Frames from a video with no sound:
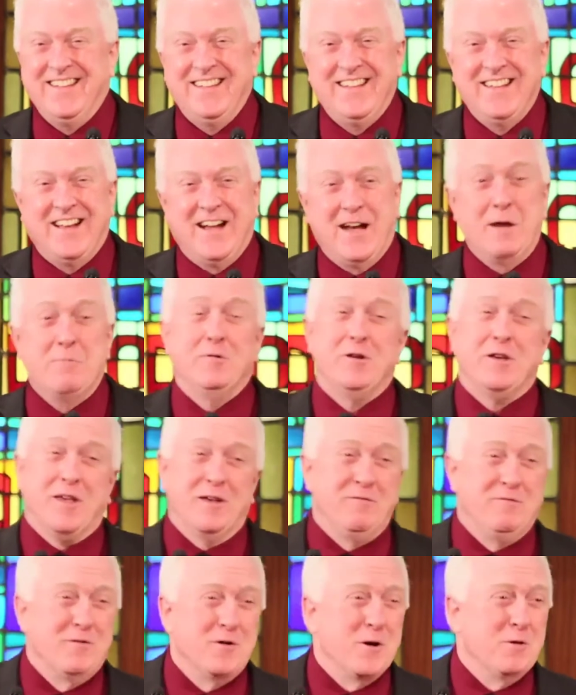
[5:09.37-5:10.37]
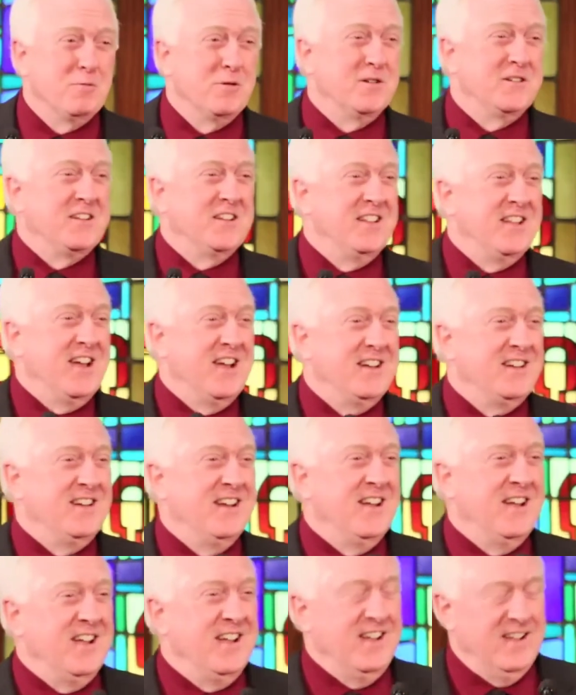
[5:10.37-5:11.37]
I'm looking forward to that
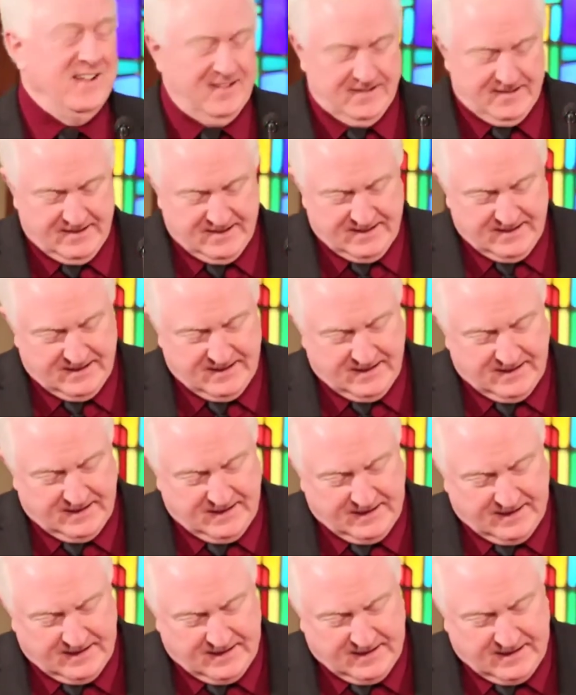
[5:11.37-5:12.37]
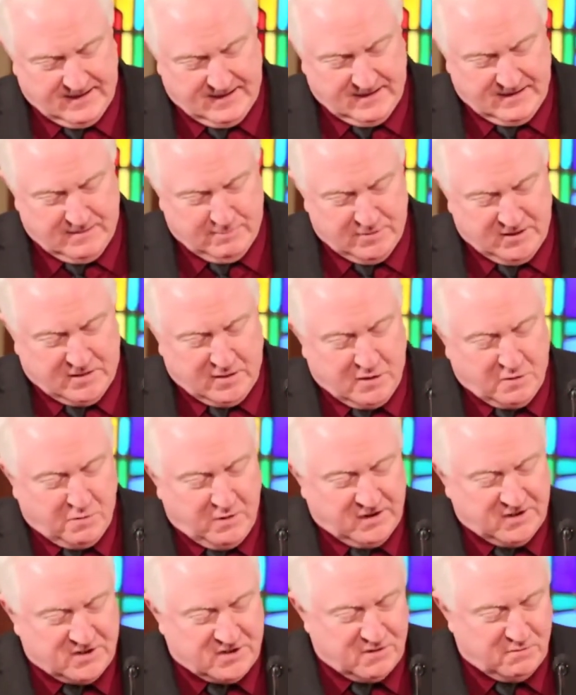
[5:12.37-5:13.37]
day. But the
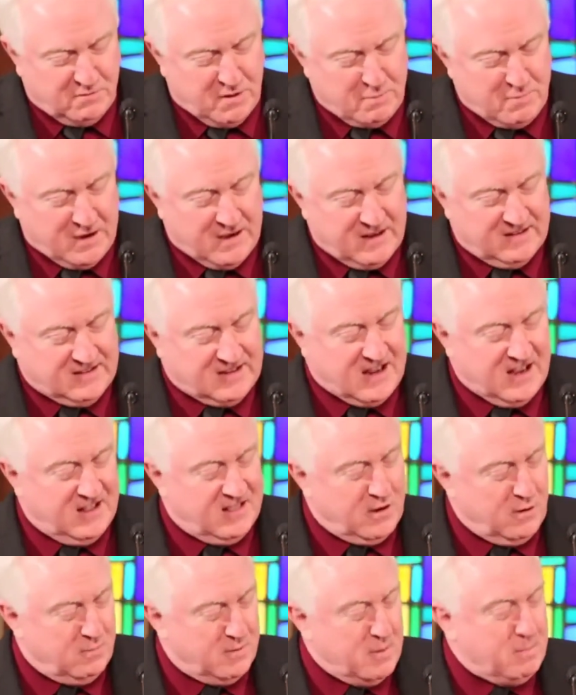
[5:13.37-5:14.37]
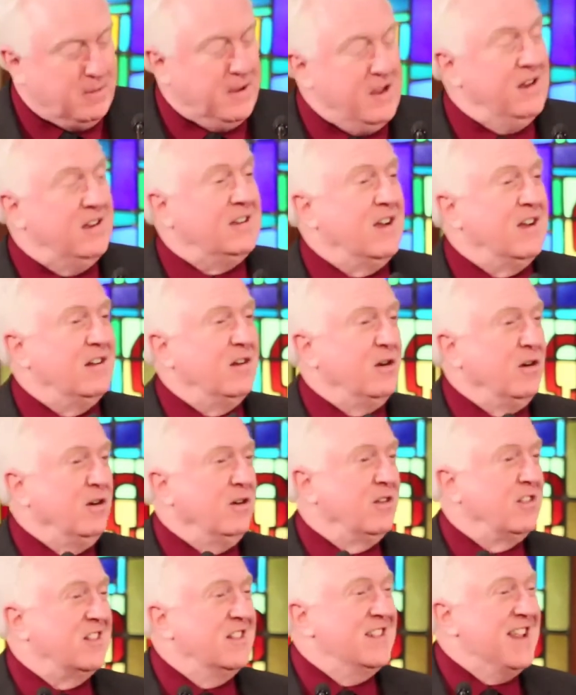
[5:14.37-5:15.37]
question remains can there be peace on
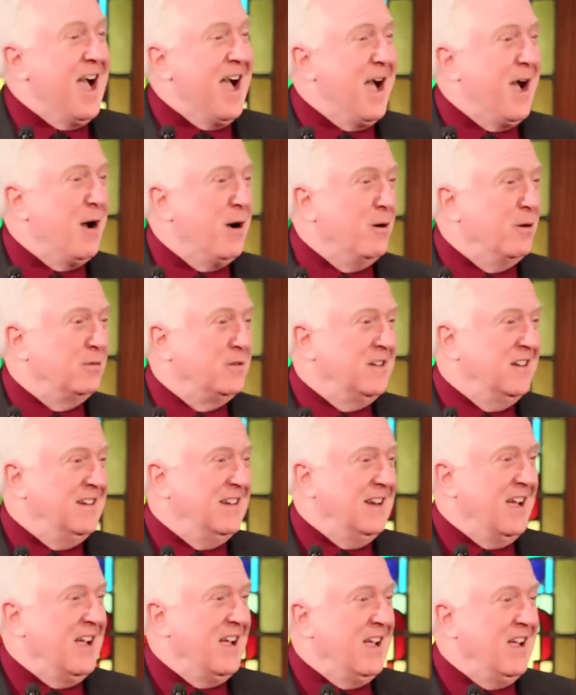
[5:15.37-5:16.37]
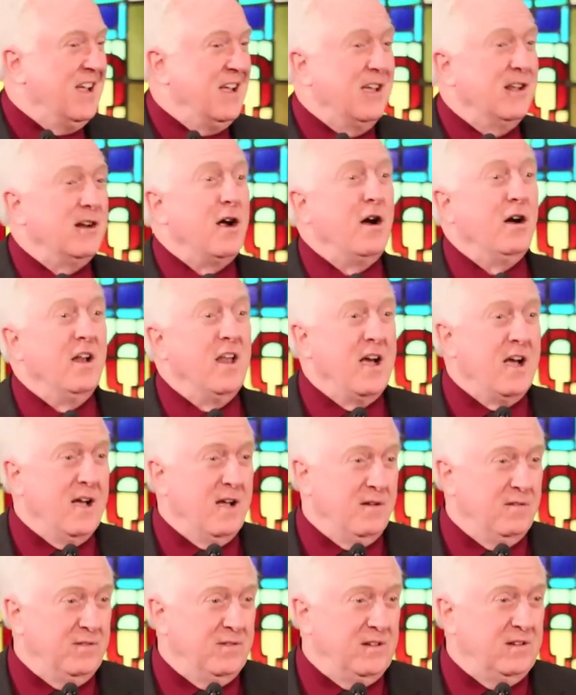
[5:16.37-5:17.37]
earth now, today, in our
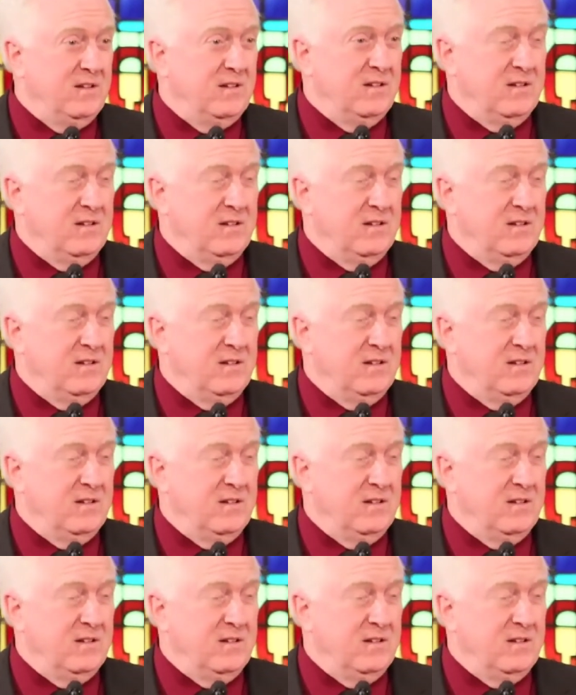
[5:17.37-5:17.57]
lives?